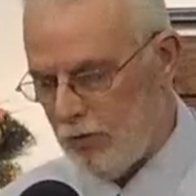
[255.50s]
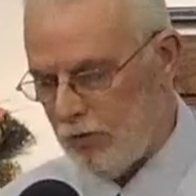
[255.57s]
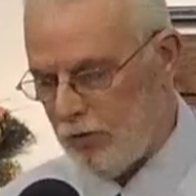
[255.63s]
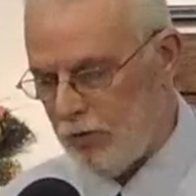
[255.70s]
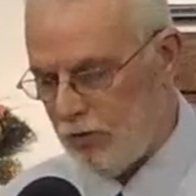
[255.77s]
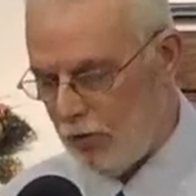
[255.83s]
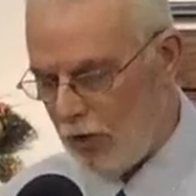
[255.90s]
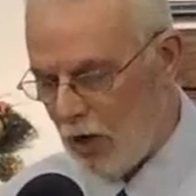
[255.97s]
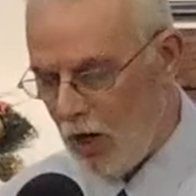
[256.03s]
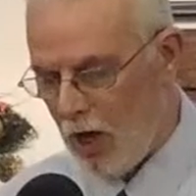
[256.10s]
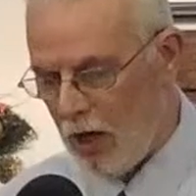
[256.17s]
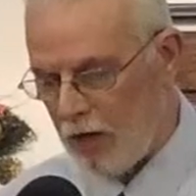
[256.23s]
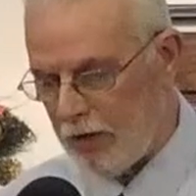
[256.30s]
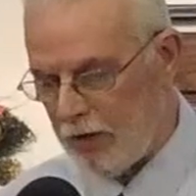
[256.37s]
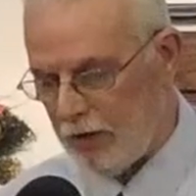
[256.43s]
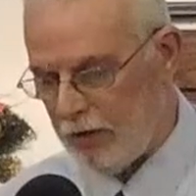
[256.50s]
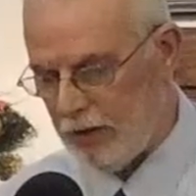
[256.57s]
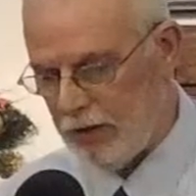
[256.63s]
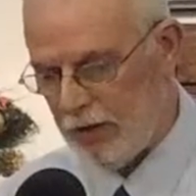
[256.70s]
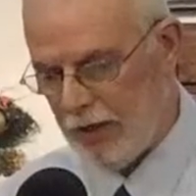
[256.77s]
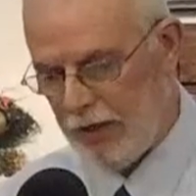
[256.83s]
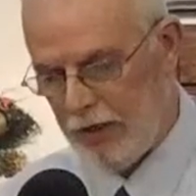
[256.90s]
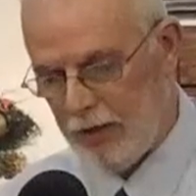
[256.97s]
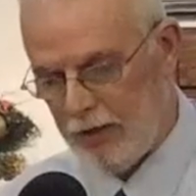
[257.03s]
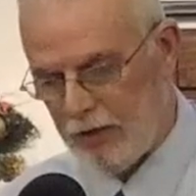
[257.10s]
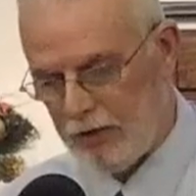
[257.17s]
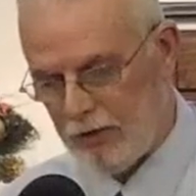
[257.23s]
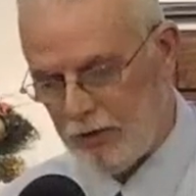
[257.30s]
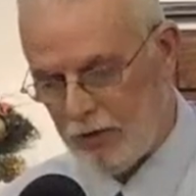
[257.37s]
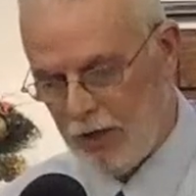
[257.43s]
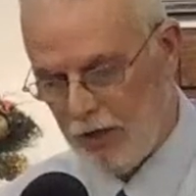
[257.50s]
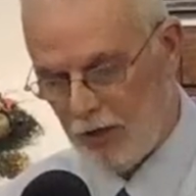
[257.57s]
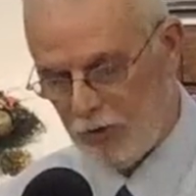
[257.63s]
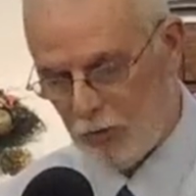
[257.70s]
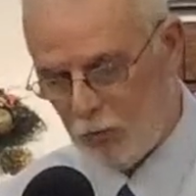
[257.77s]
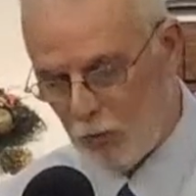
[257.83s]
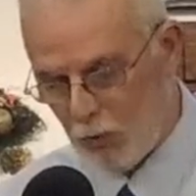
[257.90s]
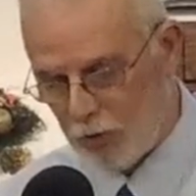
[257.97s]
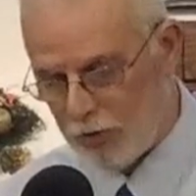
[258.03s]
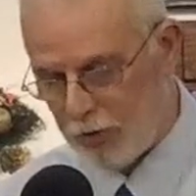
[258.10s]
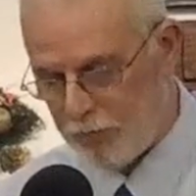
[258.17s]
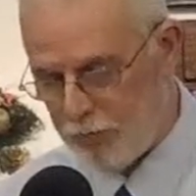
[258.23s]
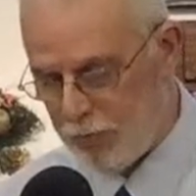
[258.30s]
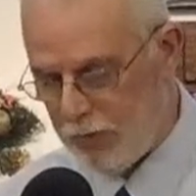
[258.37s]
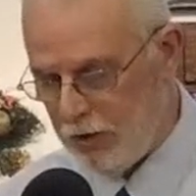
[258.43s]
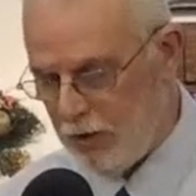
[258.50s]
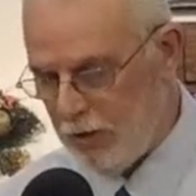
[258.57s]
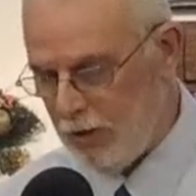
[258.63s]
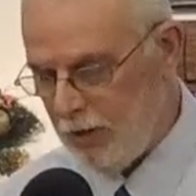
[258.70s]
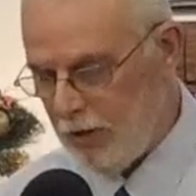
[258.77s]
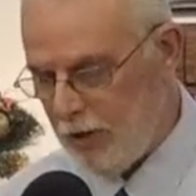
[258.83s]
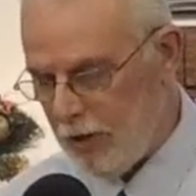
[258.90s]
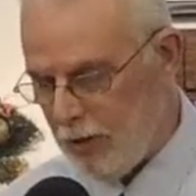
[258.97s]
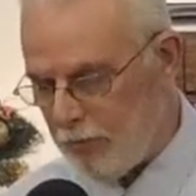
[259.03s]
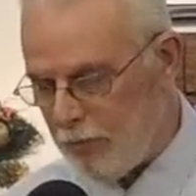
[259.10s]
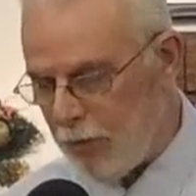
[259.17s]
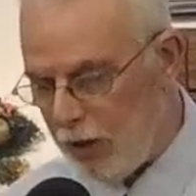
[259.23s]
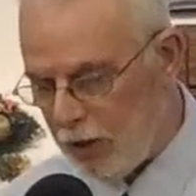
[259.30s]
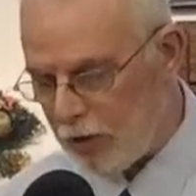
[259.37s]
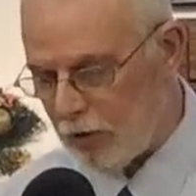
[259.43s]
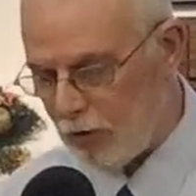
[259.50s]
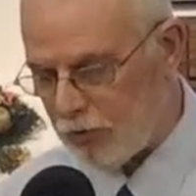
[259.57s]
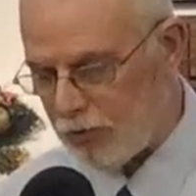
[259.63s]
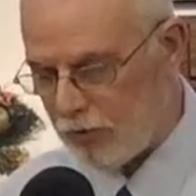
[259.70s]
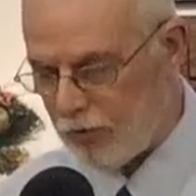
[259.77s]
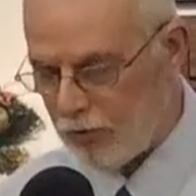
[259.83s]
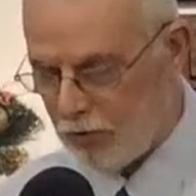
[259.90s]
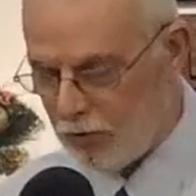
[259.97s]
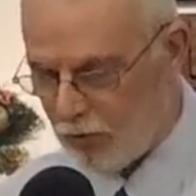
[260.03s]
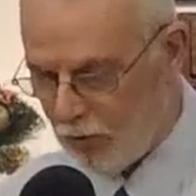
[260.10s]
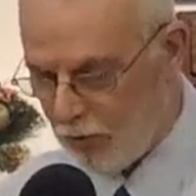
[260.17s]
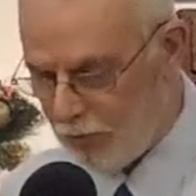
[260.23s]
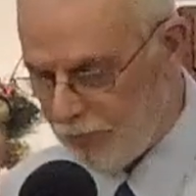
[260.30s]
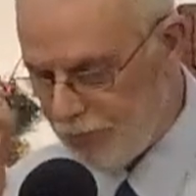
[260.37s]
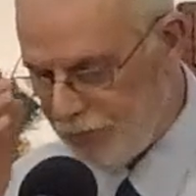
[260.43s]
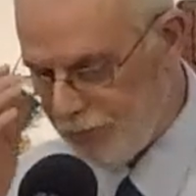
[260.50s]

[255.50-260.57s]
to God and how to worship and be closer to the Lord.